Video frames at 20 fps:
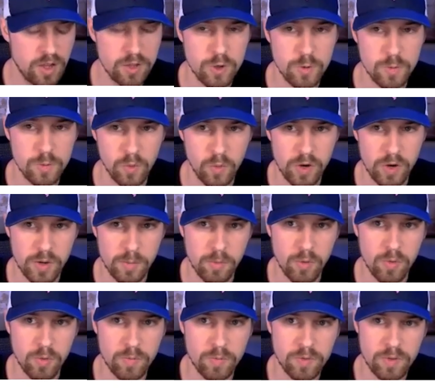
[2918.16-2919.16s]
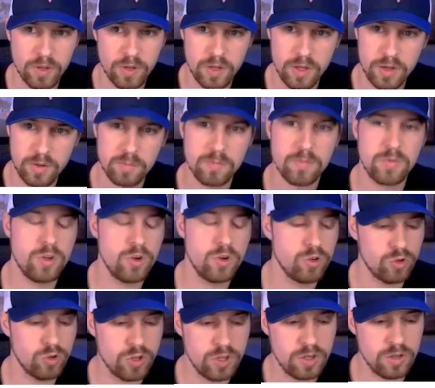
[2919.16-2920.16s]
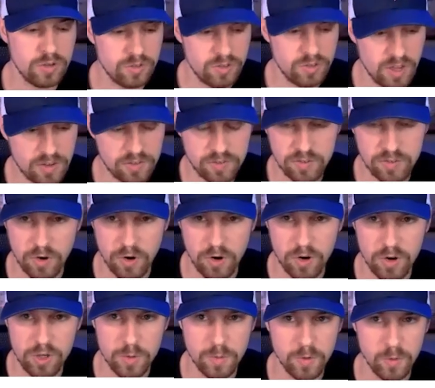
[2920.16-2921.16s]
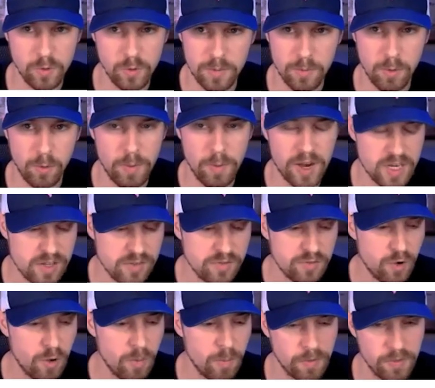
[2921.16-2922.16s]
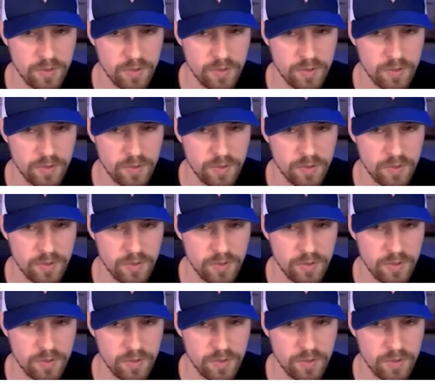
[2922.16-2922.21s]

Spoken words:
human readable. Usually tests are human readable by default,